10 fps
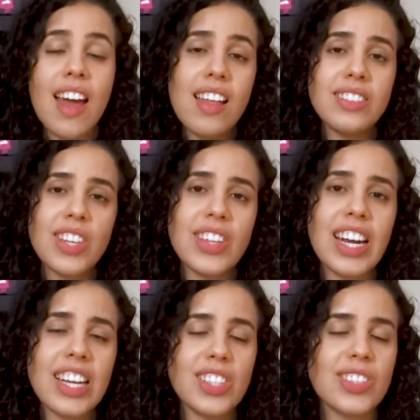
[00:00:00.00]
and so
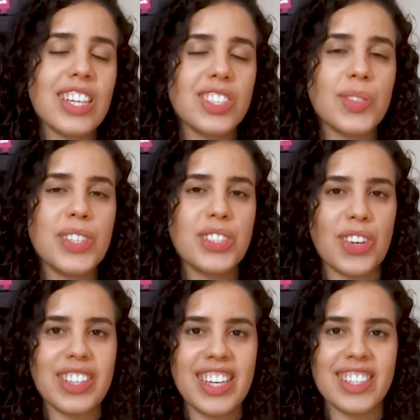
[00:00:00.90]
that I know that you
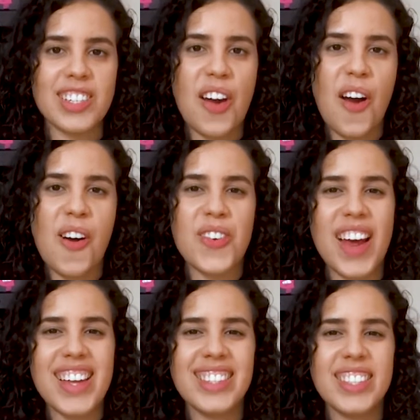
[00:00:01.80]
enjoyed it.
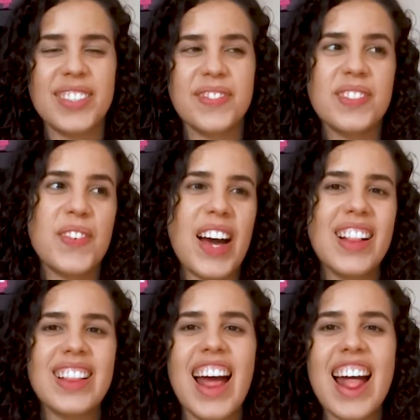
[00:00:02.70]
Alright?
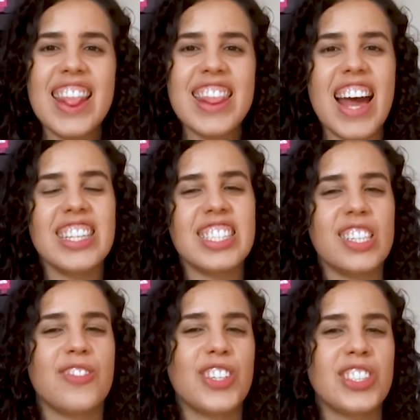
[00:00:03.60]
Well, that's
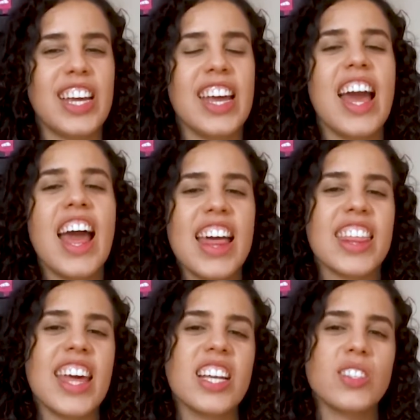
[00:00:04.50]
it for today.
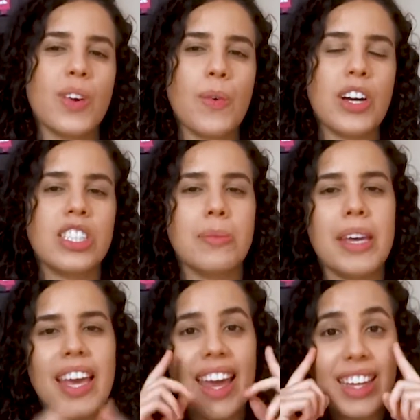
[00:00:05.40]
Thanks for watching
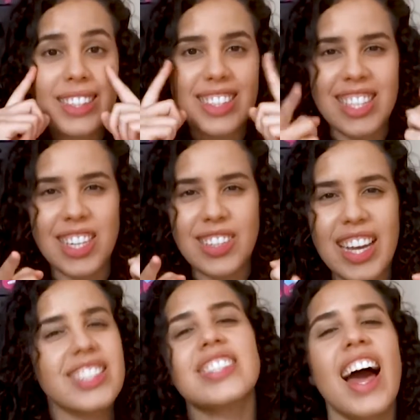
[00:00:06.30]
me and see you
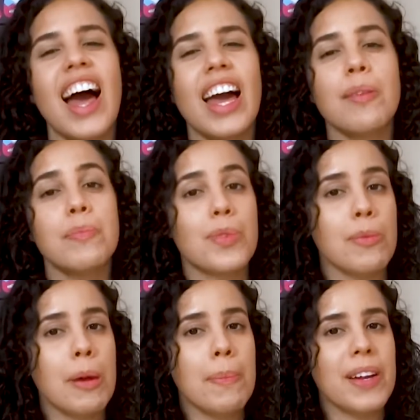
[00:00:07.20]
next time.
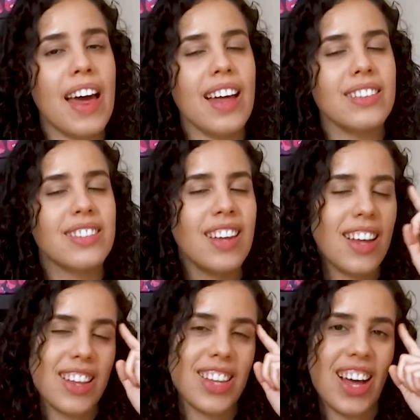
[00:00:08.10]
Remember that
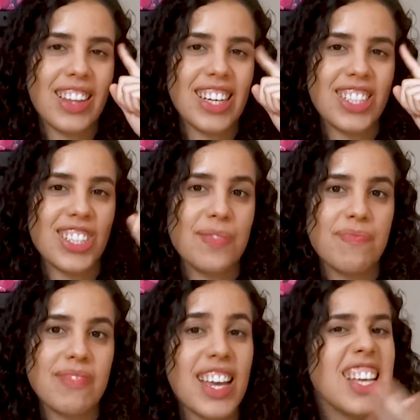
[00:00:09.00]
knowledge
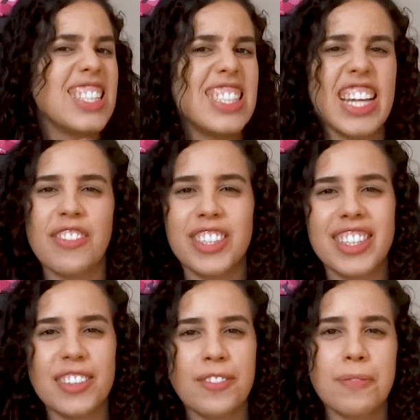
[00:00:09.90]
is never
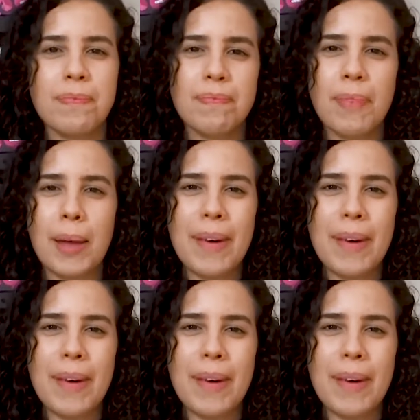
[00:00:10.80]
enough. Bye